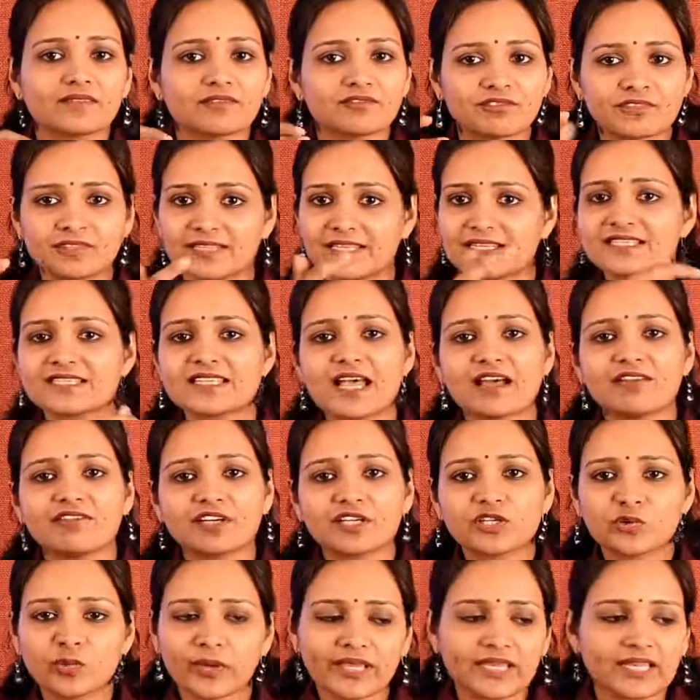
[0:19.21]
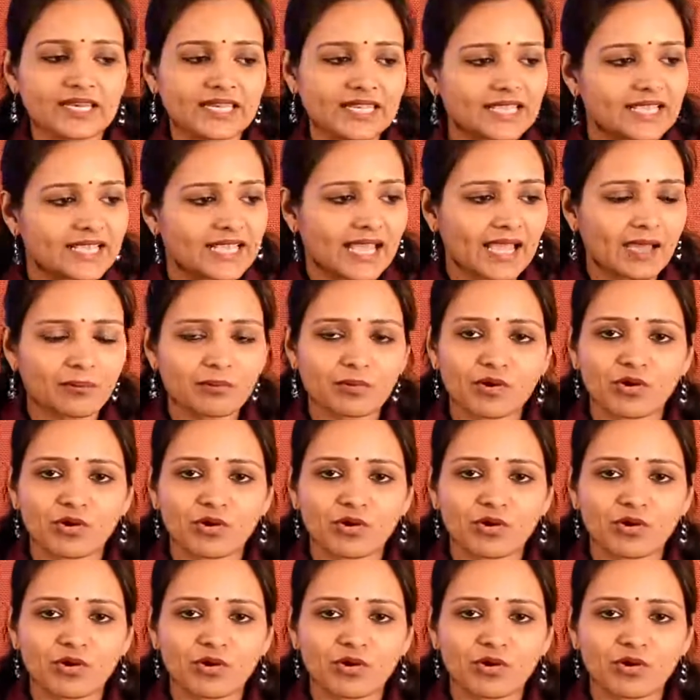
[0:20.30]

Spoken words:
let's have a quick recap